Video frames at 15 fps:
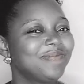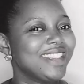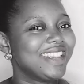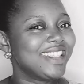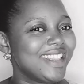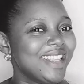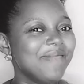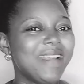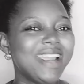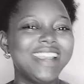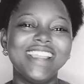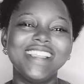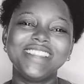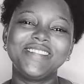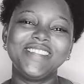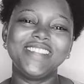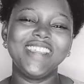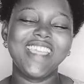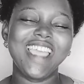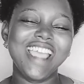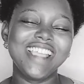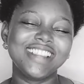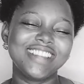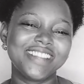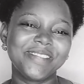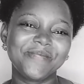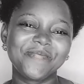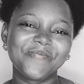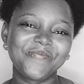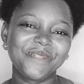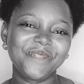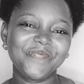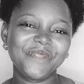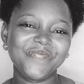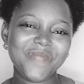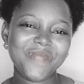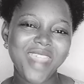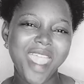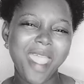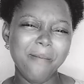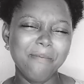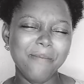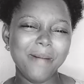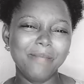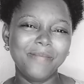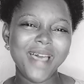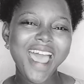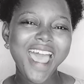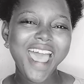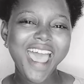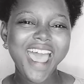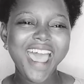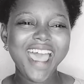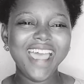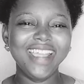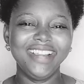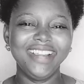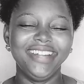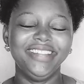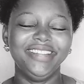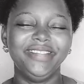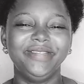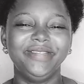See you in my next video, guys. Bye bye.